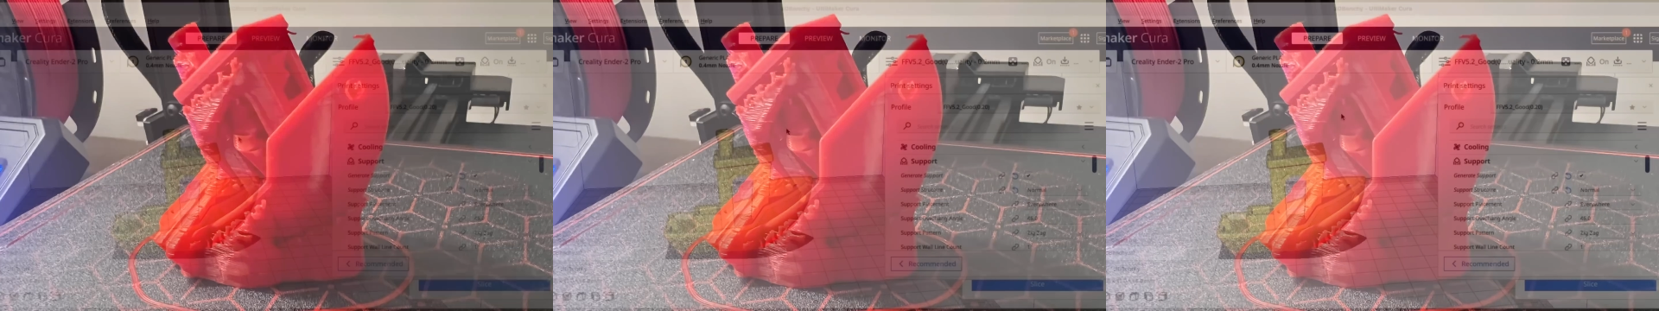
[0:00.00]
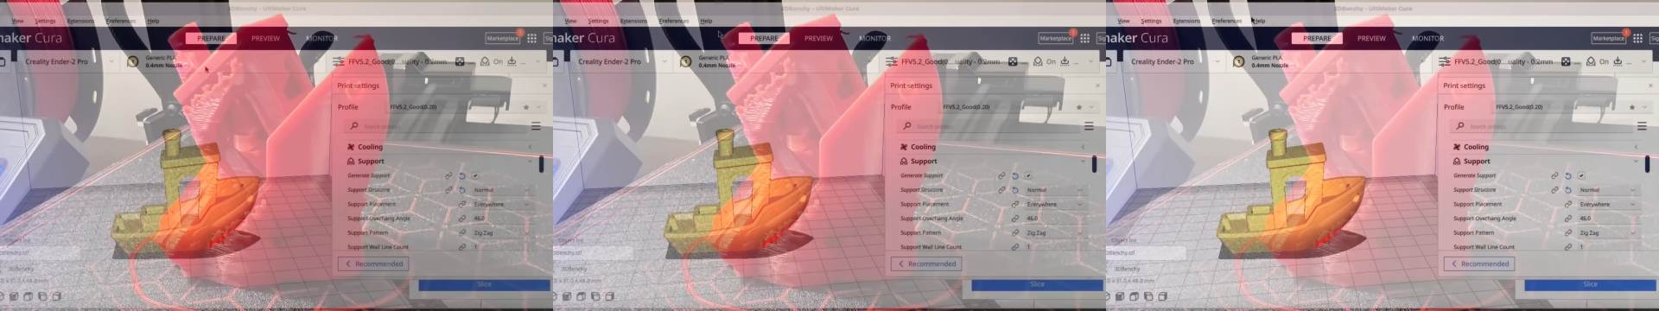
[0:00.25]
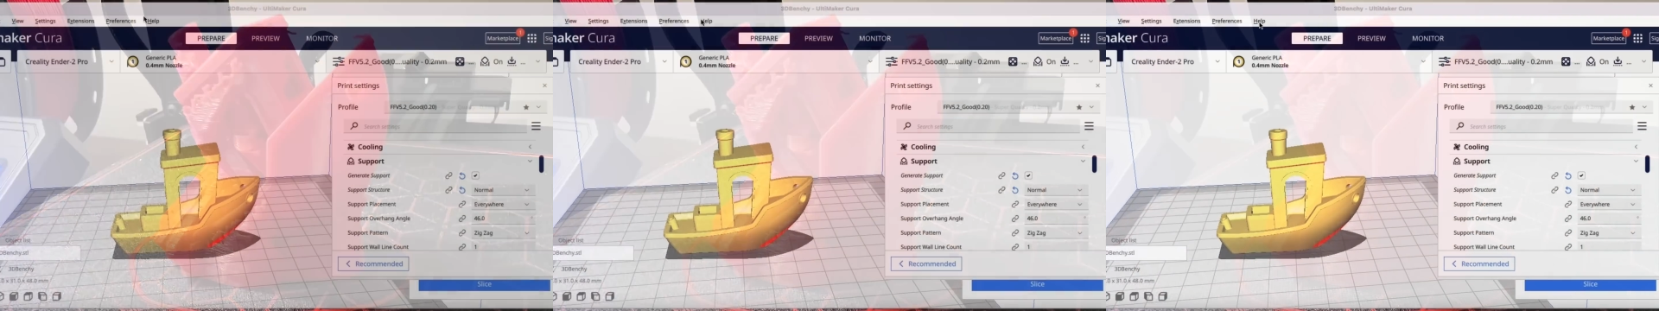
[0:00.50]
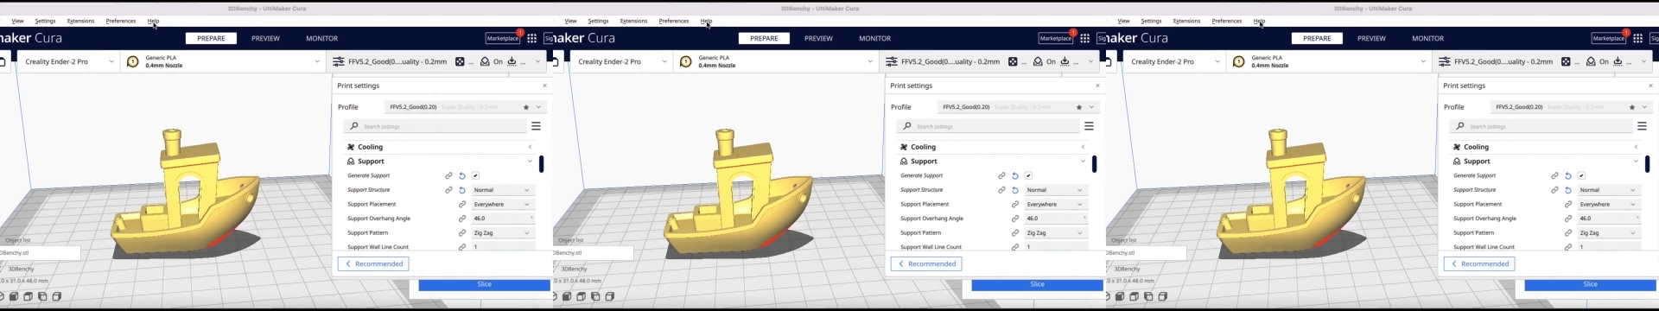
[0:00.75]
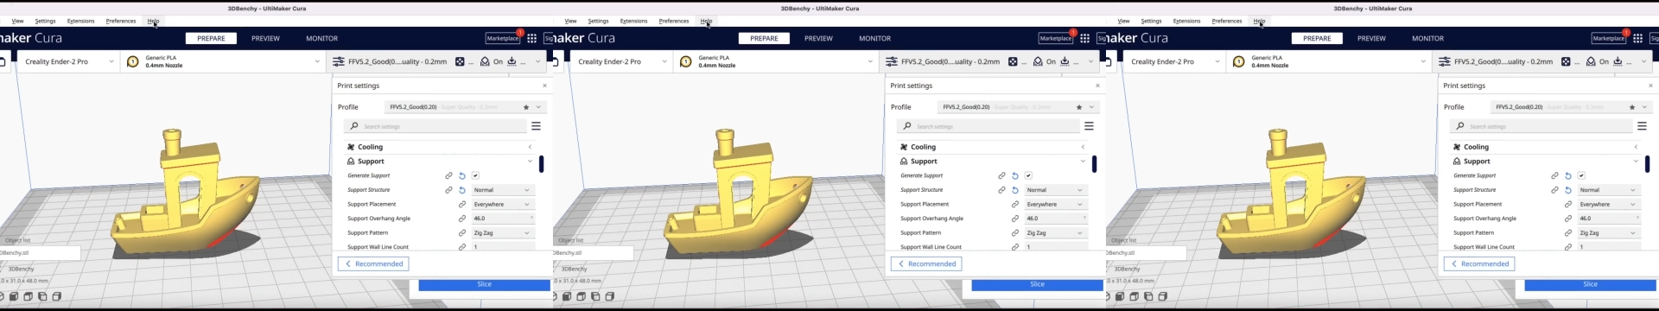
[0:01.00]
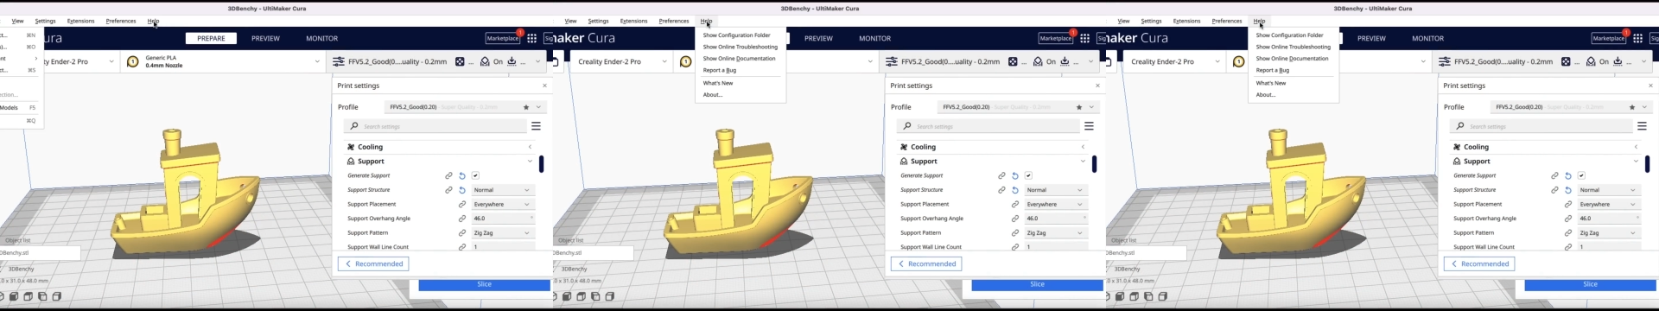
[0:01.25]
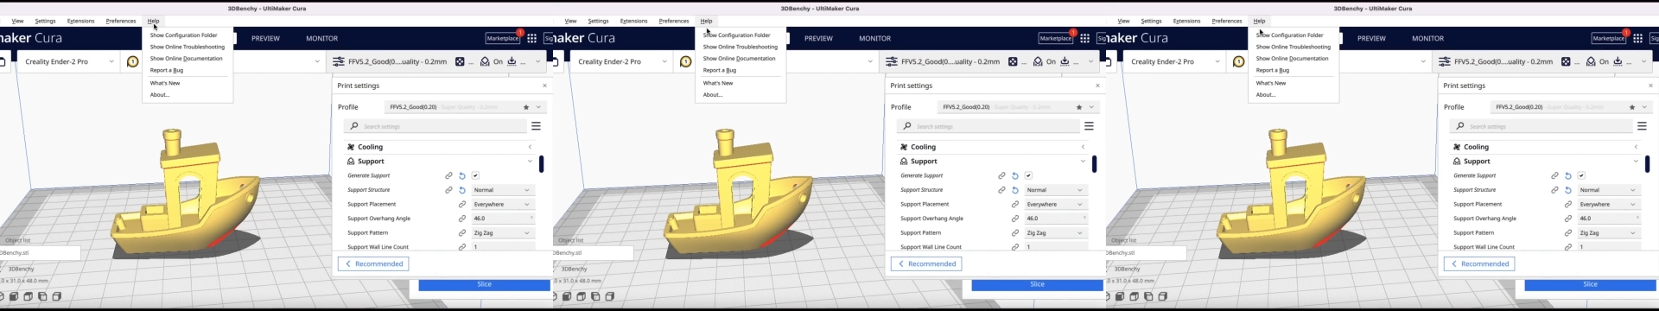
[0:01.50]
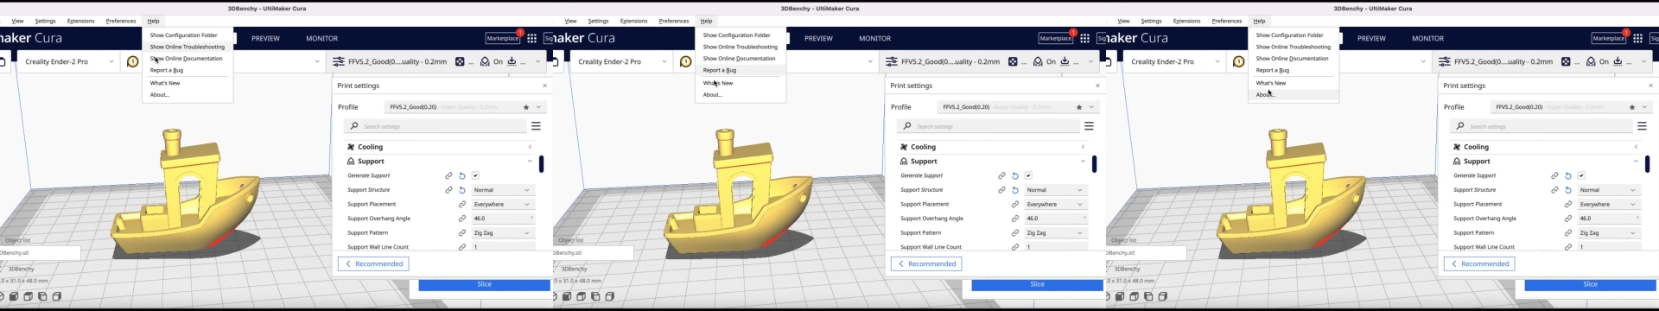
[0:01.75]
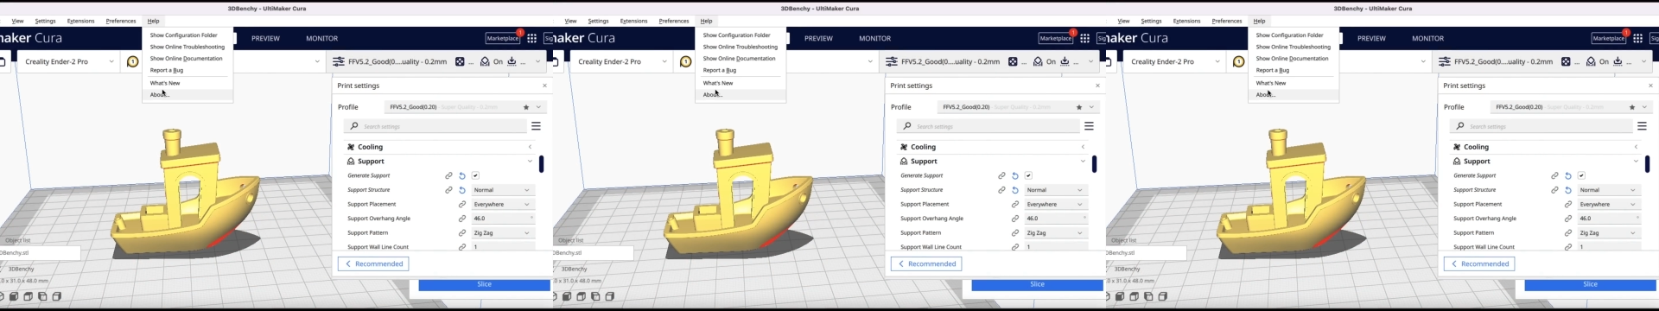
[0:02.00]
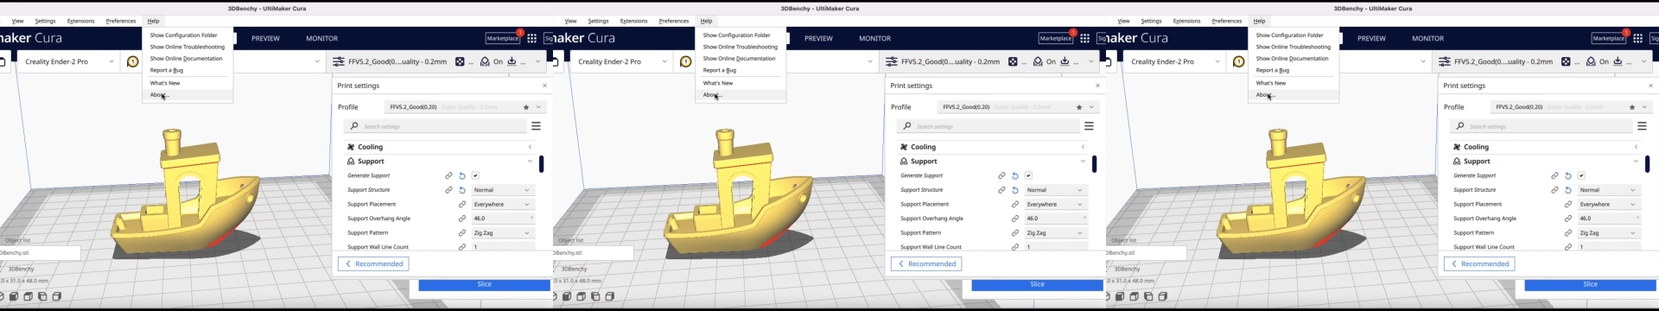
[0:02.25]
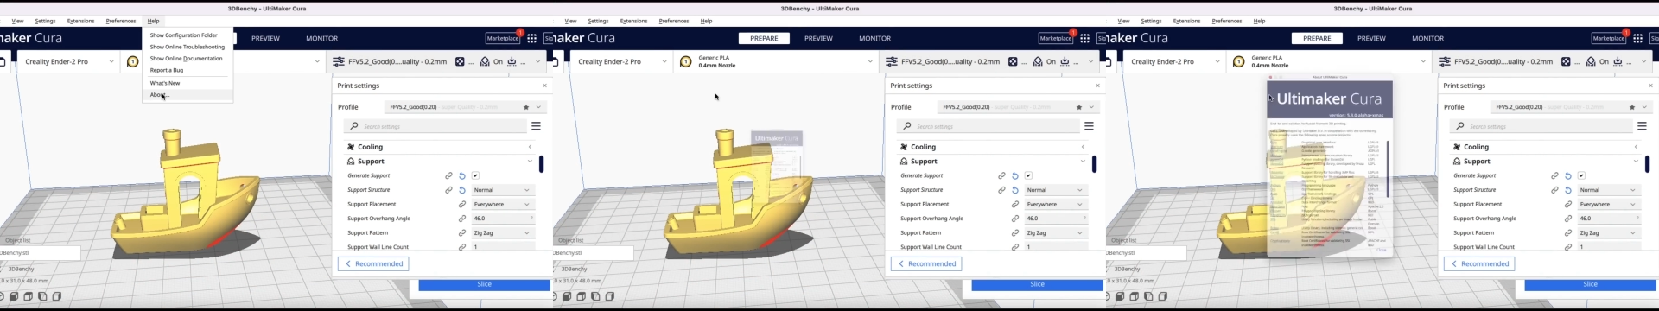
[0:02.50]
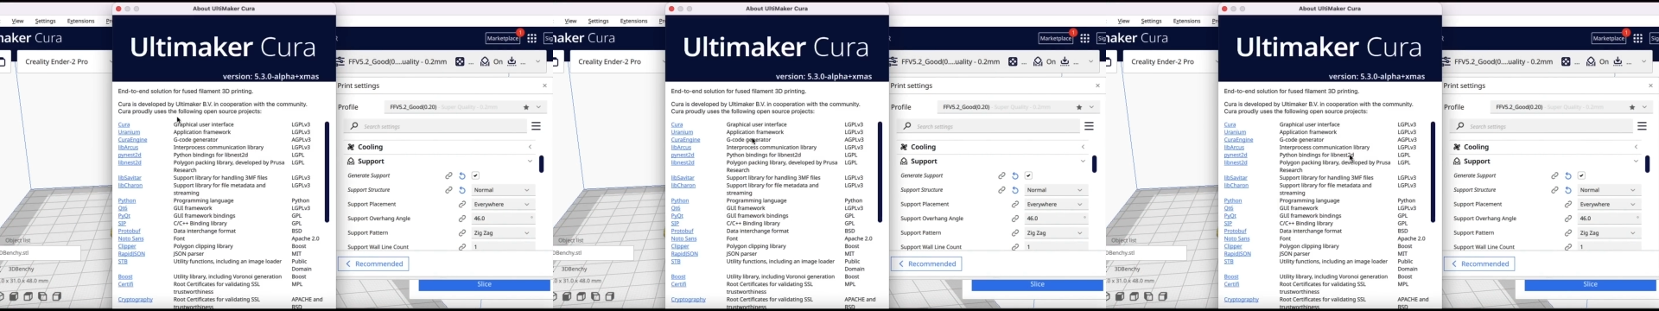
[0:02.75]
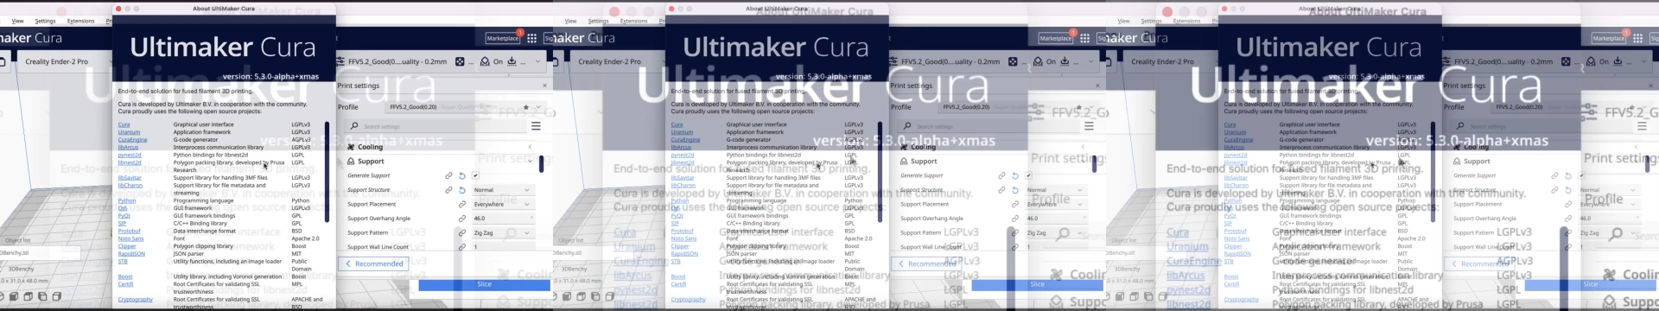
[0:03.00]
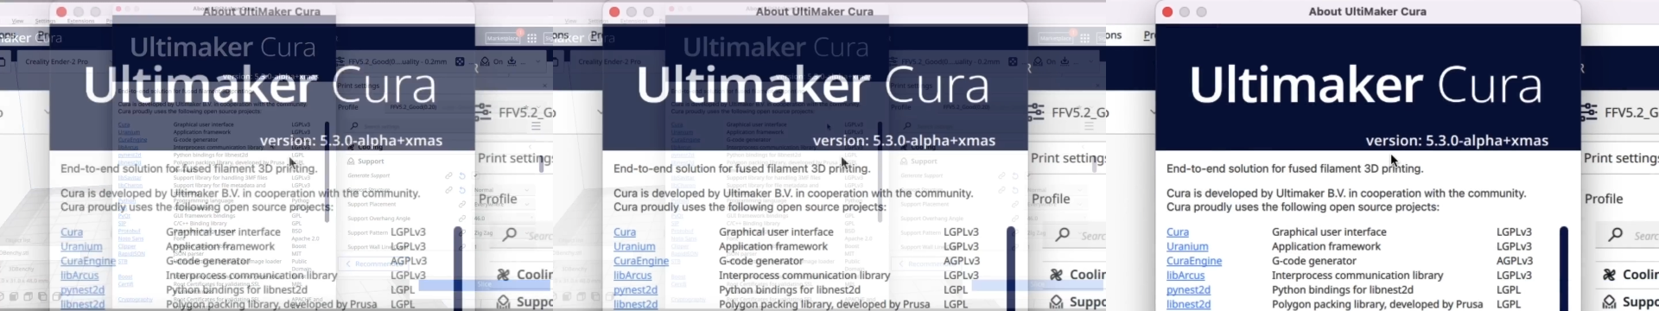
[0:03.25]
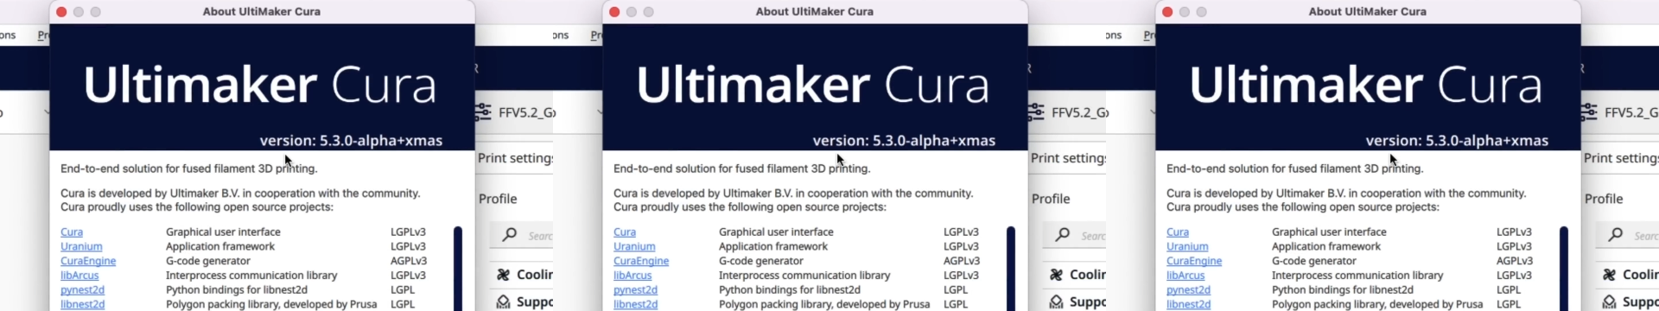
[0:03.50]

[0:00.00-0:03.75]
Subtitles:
Nobody's mouth can be seen.